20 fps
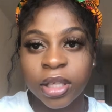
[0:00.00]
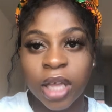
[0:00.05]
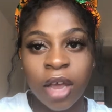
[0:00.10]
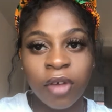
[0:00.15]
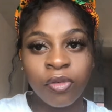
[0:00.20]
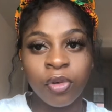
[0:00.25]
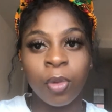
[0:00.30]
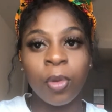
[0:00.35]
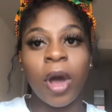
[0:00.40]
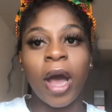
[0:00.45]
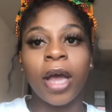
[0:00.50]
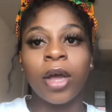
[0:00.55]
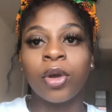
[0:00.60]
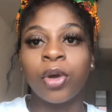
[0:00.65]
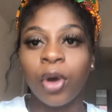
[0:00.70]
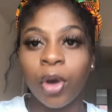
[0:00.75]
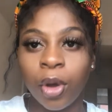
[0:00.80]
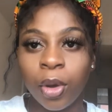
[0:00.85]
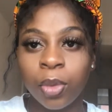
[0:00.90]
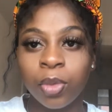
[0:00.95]
everywhere I
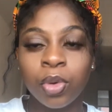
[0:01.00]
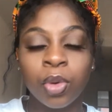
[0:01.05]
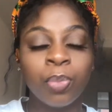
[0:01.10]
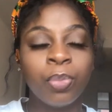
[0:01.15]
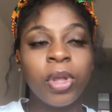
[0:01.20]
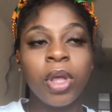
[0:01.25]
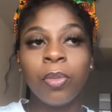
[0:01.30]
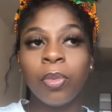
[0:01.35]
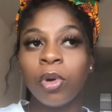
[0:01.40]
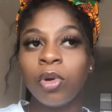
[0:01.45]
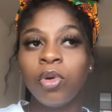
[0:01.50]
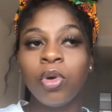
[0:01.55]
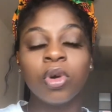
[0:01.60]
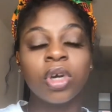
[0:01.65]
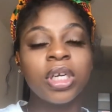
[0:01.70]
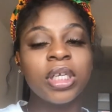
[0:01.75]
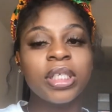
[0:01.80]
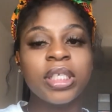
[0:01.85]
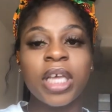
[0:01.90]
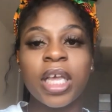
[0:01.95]
go. Your people are not
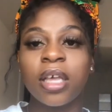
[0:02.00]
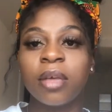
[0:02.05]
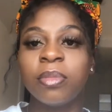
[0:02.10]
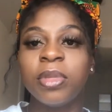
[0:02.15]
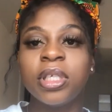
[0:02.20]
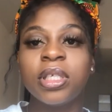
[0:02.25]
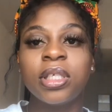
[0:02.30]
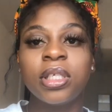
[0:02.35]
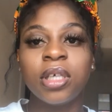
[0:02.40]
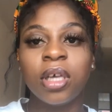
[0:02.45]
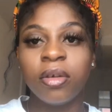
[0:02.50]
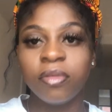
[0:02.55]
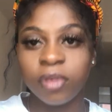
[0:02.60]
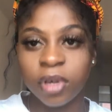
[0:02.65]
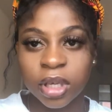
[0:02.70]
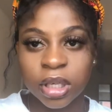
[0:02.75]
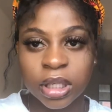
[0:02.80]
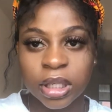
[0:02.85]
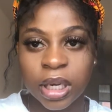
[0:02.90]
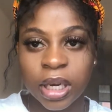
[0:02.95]
going to take me
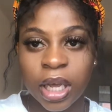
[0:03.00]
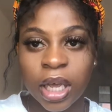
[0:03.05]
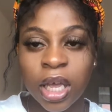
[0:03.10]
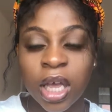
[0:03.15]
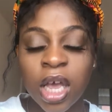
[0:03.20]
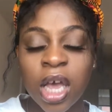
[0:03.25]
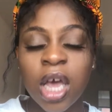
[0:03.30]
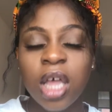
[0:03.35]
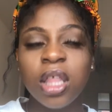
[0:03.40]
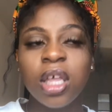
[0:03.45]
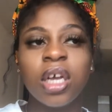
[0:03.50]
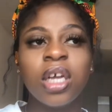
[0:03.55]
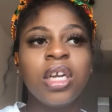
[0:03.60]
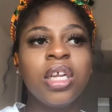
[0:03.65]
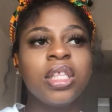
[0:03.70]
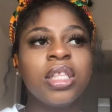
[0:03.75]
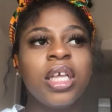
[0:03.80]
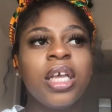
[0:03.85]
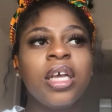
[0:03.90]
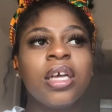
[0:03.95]
seriously. They're
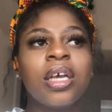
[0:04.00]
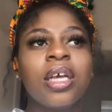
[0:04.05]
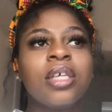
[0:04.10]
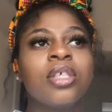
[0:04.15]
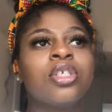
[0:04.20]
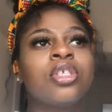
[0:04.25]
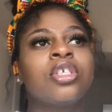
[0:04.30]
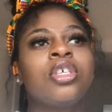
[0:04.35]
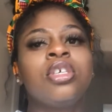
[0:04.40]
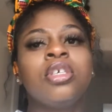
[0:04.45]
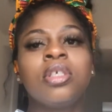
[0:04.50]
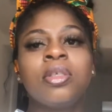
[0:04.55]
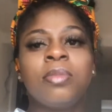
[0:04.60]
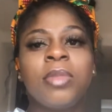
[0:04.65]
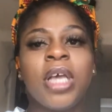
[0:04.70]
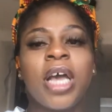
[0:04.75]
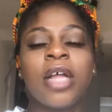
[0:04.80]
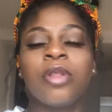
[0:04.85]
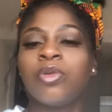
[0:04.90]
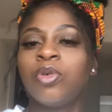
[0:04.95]
gonna think, excuse
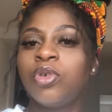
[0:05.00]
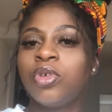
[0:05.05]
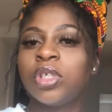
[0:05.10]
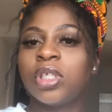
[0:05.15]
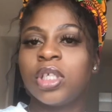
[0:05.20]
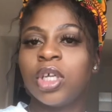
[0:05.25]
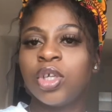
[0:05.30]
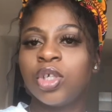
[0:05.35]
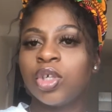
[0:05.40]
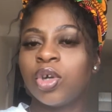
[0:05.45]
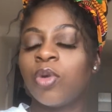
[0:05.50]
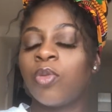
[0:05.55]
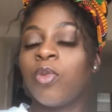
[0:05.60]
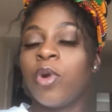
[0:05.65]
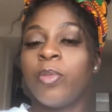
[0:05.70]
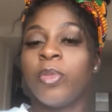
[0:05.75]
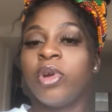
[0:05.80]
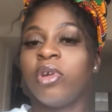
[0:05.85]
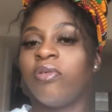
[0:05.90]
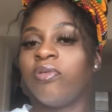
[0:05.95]
me, I thought you said you're a
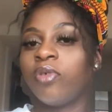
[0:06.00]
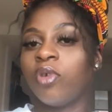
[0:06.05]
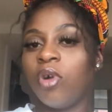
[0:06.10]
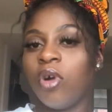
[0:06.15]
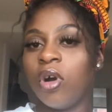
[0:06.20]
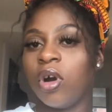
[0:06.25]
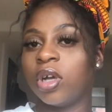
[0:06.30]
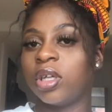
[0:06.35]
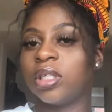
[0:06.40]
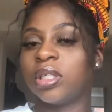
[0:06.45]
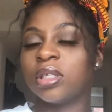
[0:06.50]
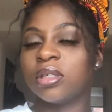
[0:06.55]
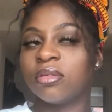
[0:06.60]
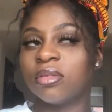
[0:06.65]
woman of God,